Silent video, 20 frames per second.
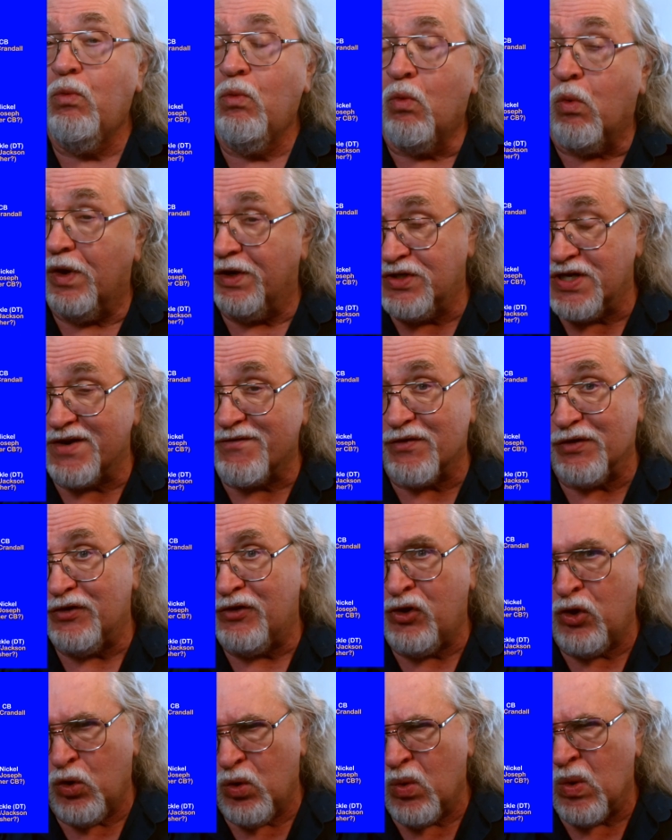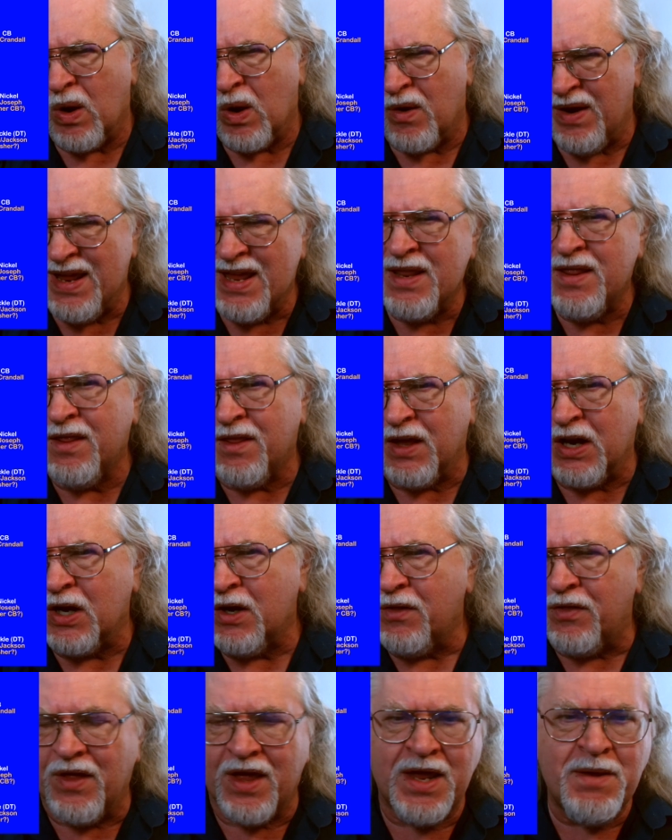whichever two are in
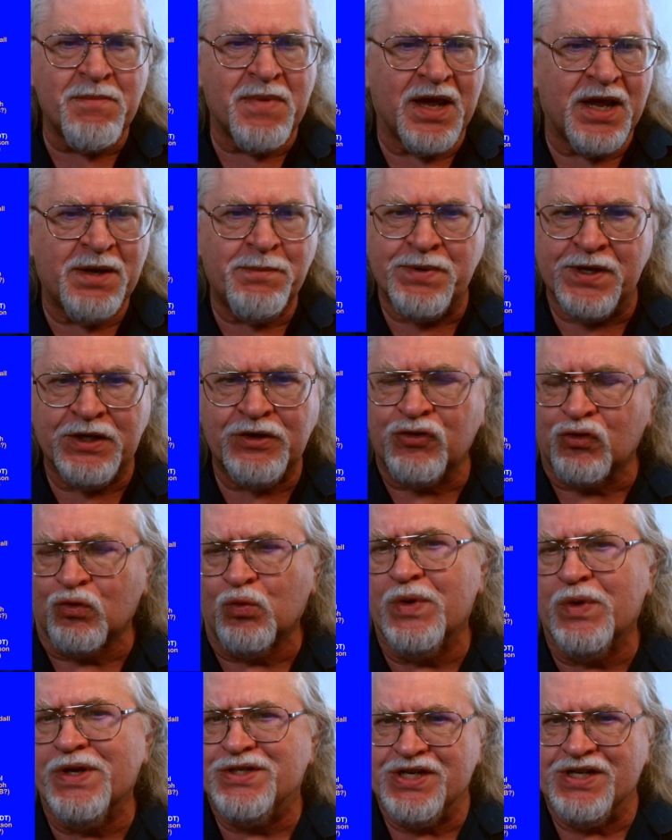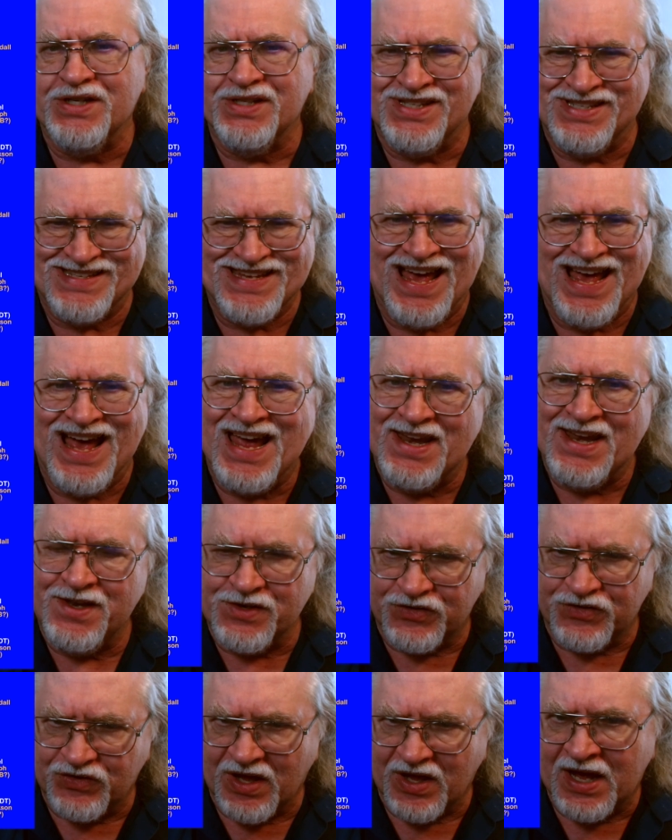there, they may be switching side
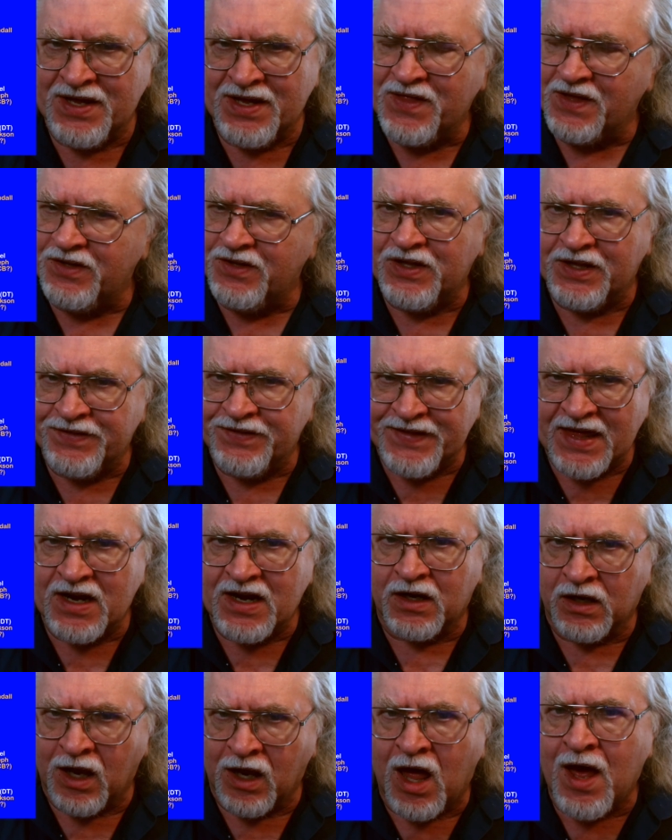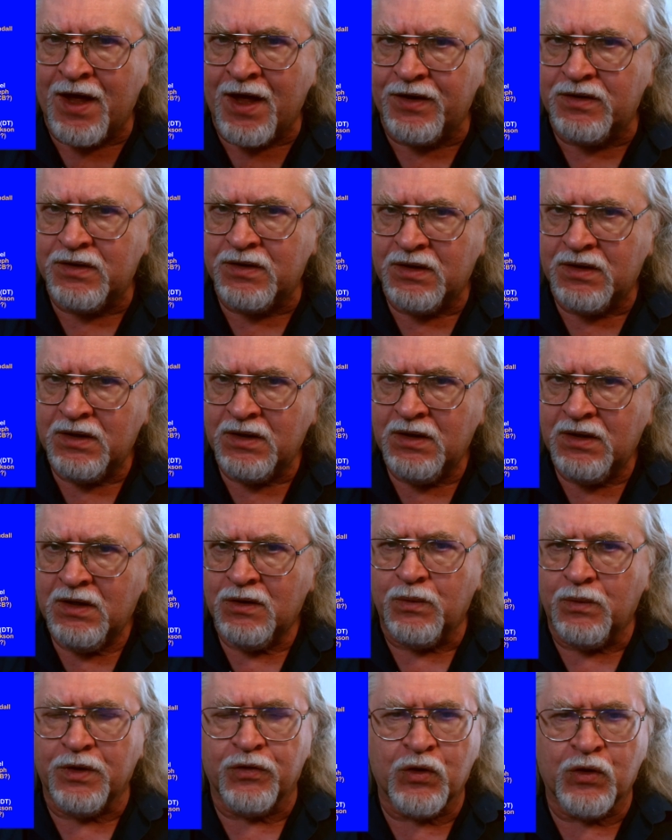to side. They did that a lot
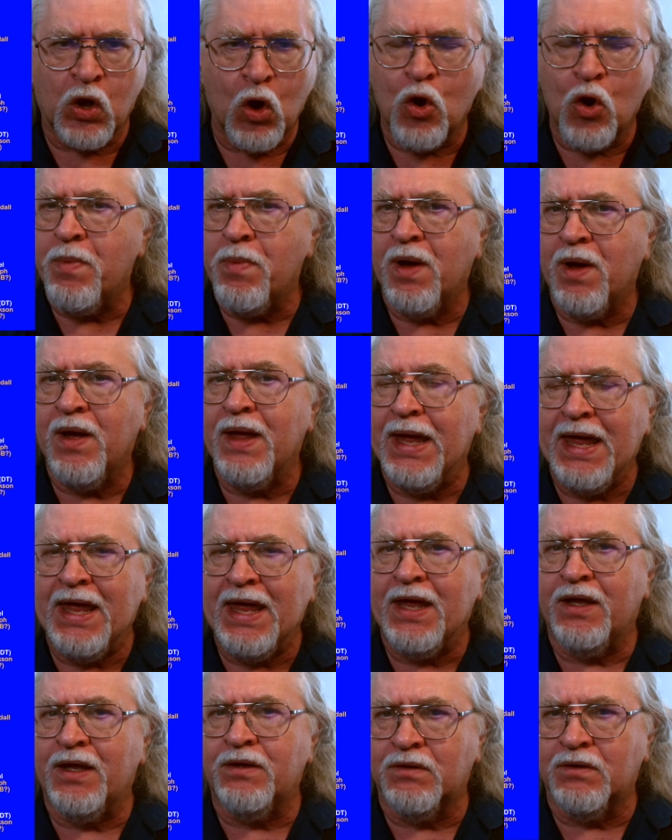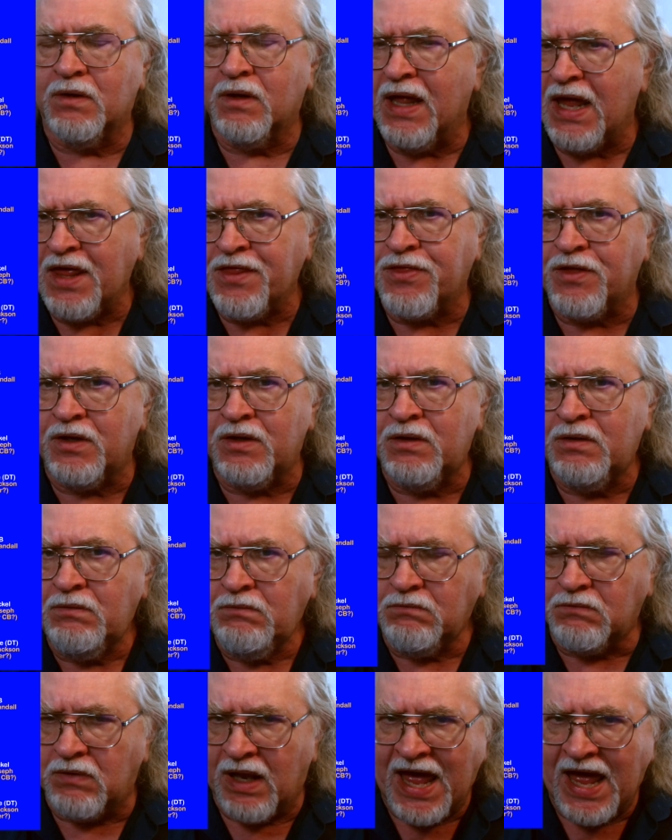with Koba and Lathan
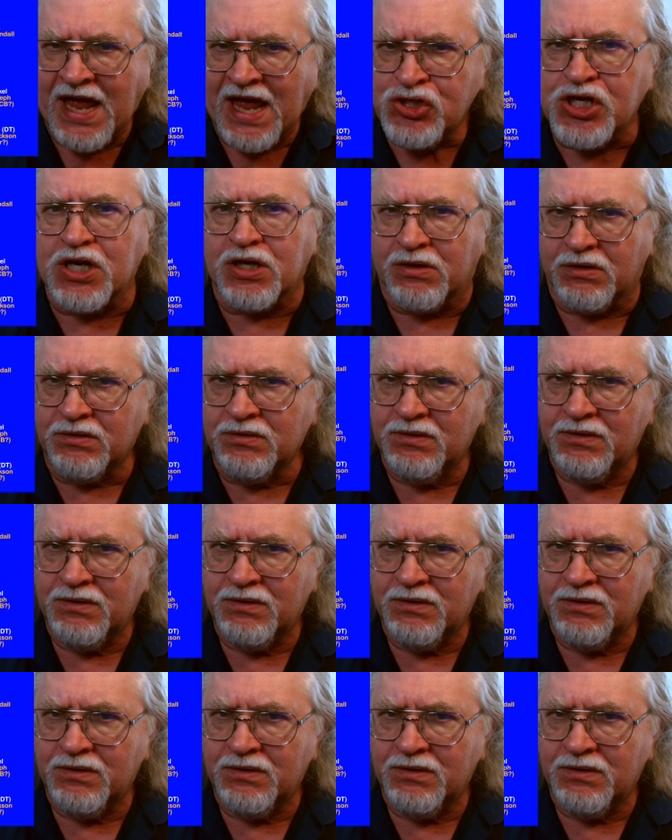last year